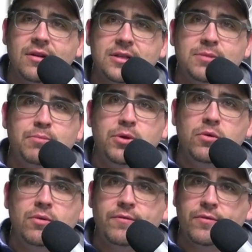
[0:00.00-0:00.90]
It's
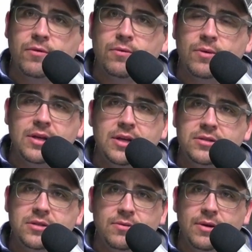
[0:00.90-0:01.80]
beautiful what
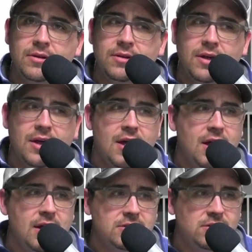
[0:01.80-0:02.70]
he's doing.
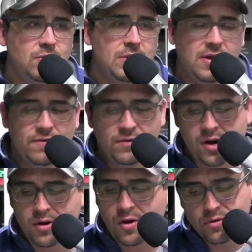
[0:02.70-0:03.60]
And so we give
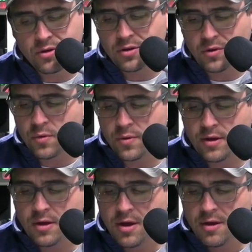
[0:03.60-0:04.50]
God all the
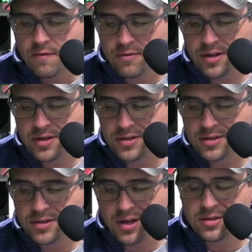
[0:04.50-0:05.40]
glory for these
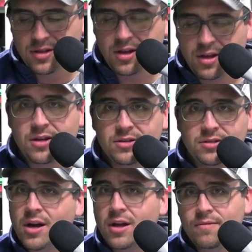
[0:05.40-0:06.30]
things that he has
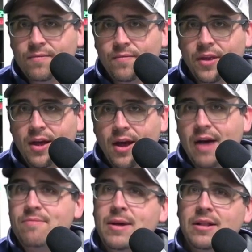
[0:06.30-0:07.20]
done.
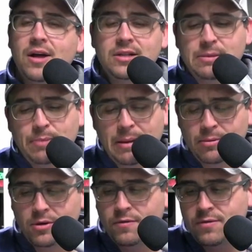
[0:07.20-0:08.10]
I've met lots of
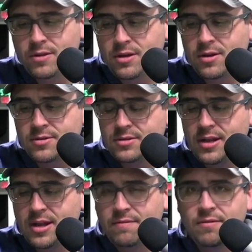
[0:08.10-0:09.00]
people over the years
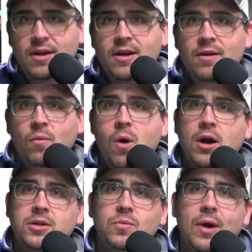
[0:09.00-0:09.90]
that have
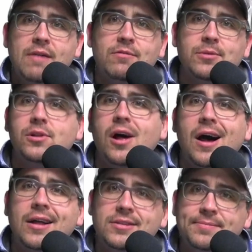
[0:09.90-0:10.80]
walked away from a
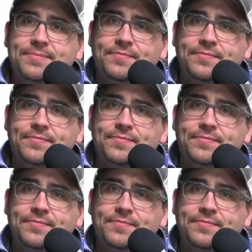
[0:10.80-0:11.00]
lot.